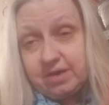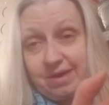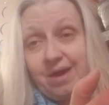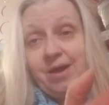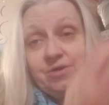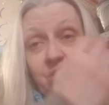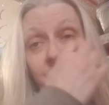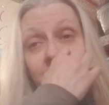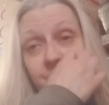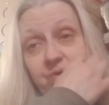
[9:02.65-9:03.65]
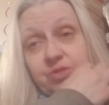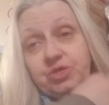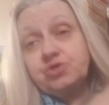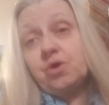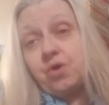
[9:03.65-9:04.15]
Yeah, I know, I fed the
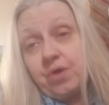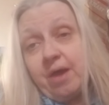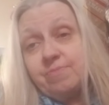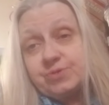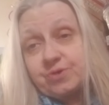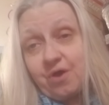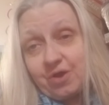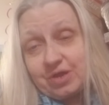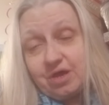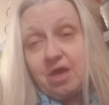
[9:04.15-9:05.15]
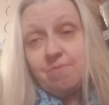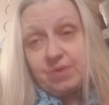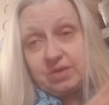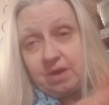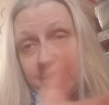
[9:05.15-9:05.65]
troll, I'm sorry. But
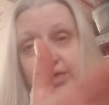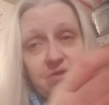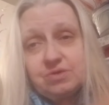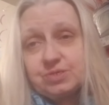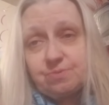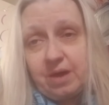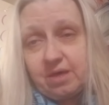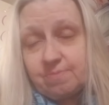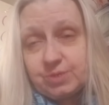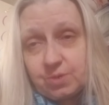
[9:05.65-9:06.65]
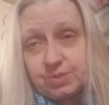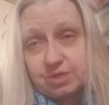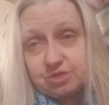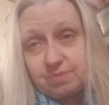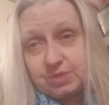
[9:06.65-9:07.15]
anyhow, I can't even smile, I'm so
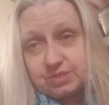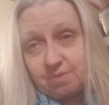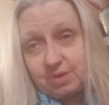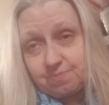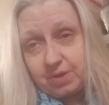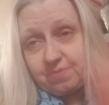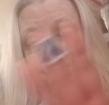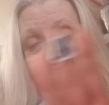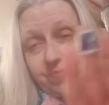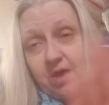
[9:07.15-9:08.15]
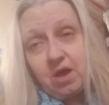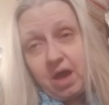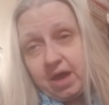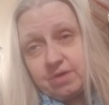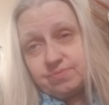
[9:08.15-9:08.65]
sick to my stomach, but
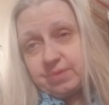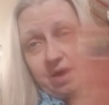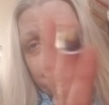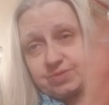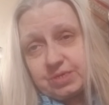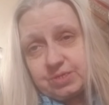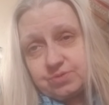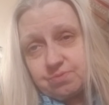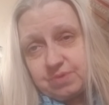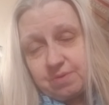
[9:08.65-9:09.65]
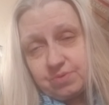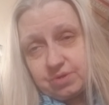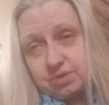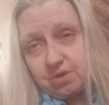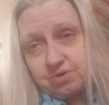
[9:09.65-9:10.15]
I, I don't think this will be able
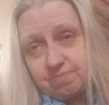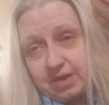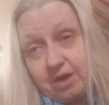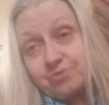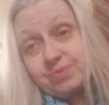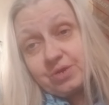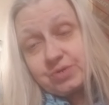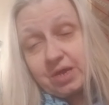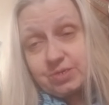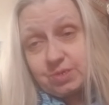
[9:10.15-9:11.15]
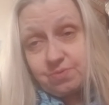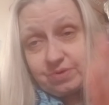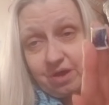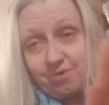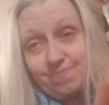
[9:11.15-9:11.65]
to load in my house, but I'll try So for
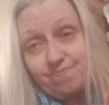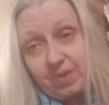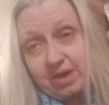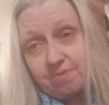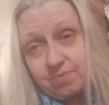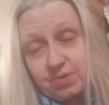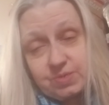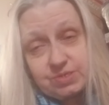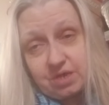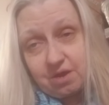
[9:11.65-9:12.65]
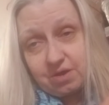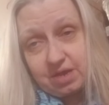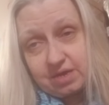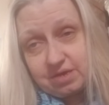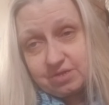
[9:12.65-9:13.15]
now. Bye everyone, sorry,
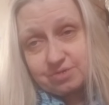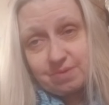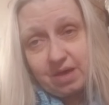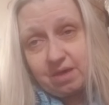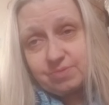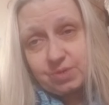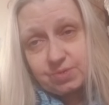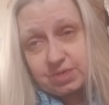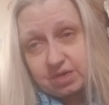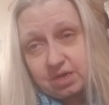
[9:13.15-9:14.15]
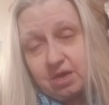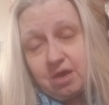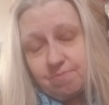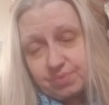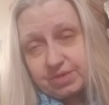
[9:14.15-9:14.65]
I can't smile, I'm so sick.
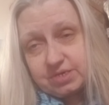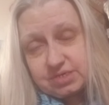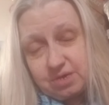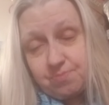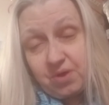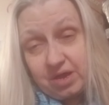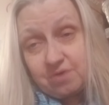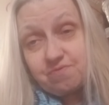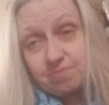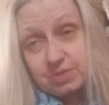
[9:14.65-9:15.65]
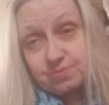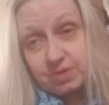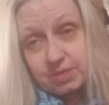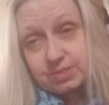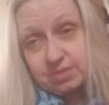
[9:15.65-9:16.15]
Please keep praying for Miss
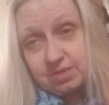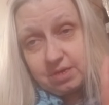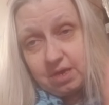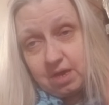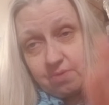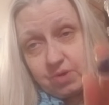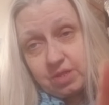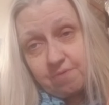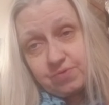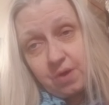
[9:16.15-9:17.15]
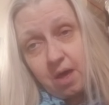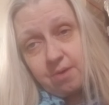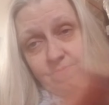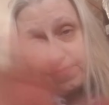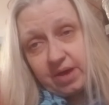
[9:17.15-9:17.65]
Phyllis. We love you all.
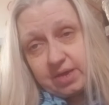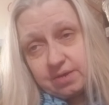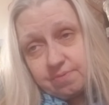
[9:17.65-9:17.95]
Bye.